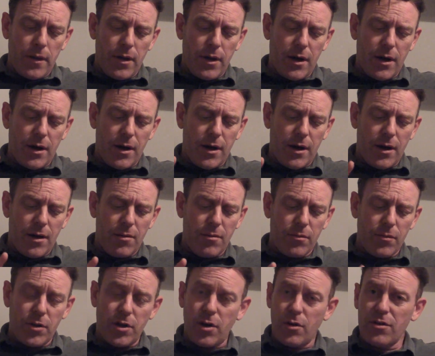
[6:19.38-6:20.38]

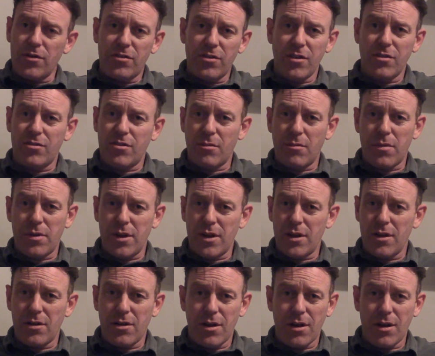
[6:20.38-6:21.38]
Go and see
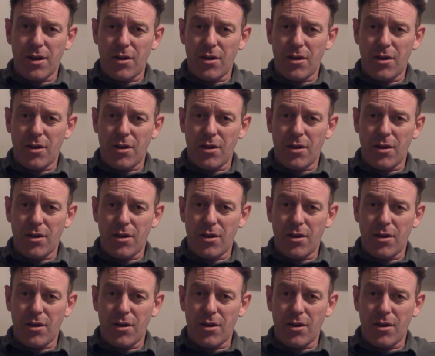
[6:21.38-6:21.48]
somebody